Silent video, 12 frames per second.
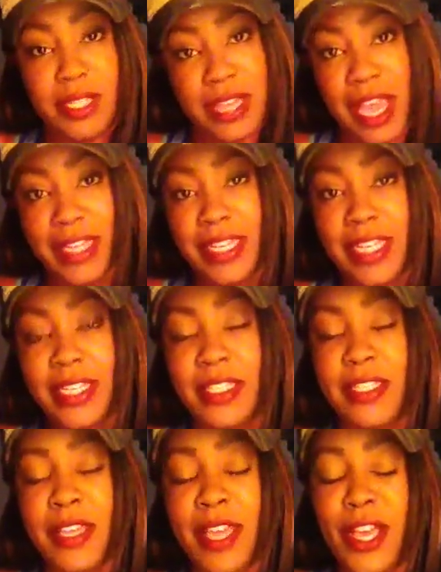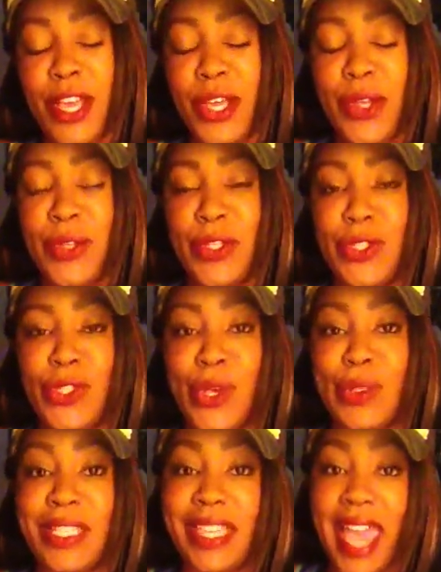and ideas.
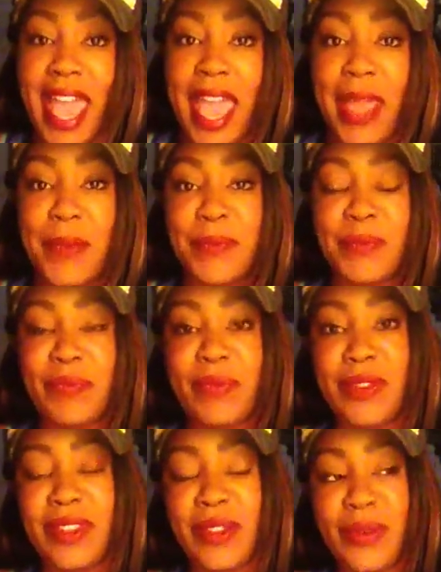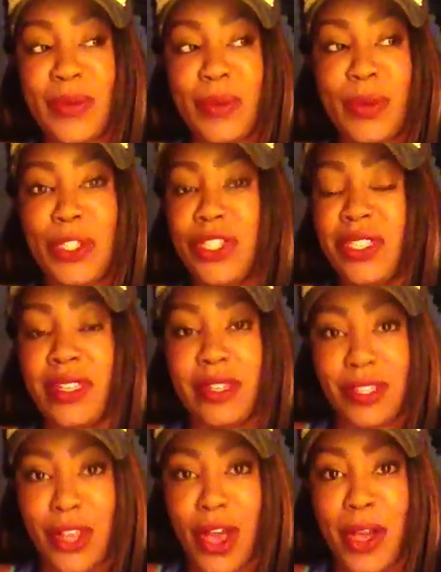So today we're just going
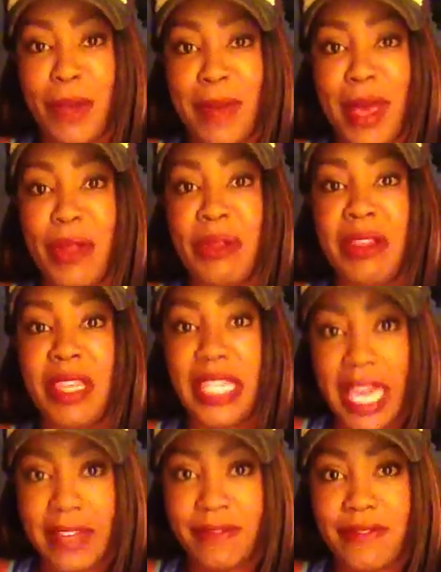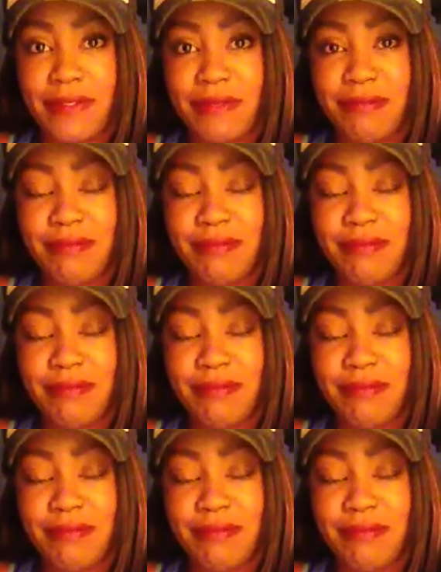to talk about life.